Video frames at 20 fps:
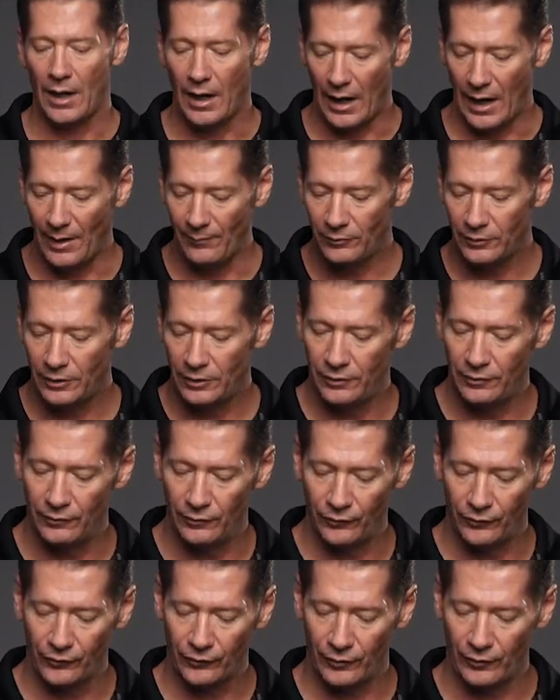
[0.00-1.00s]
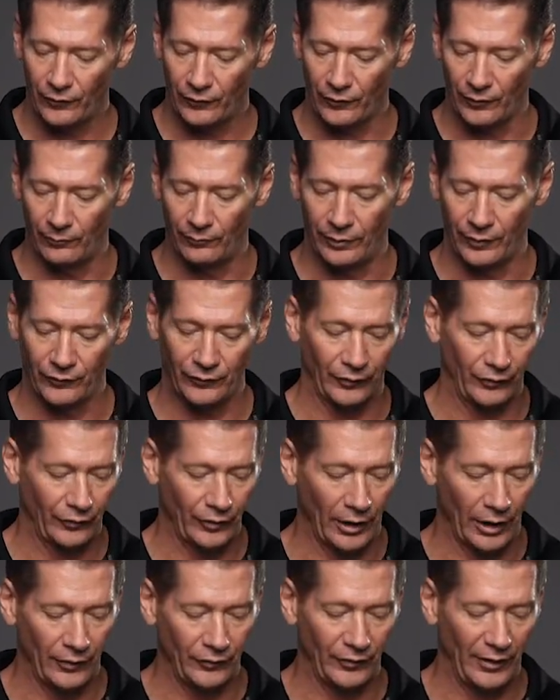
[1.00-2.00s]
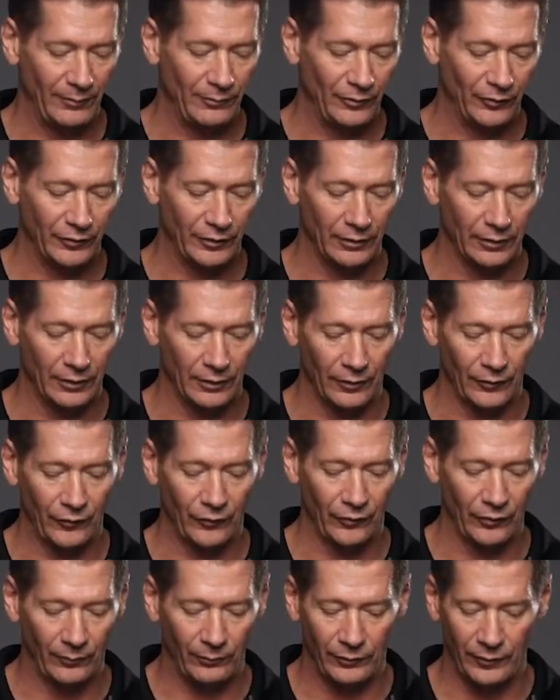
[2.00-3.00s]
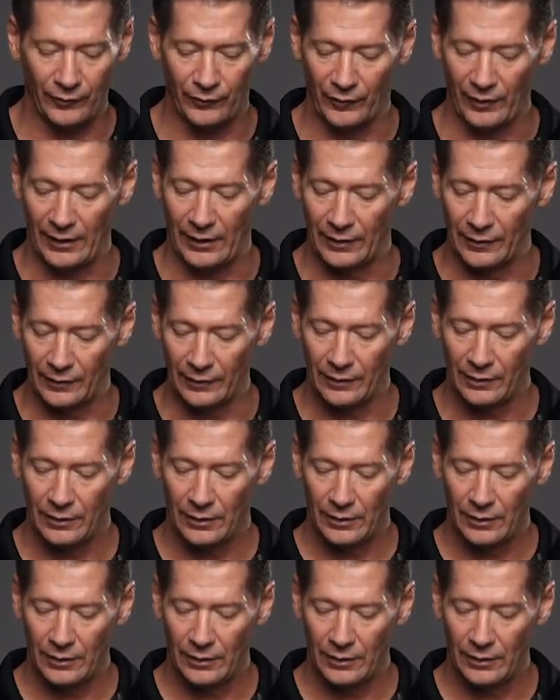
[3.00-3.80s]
I'm going to use some business cards, and I'm just going to slip these in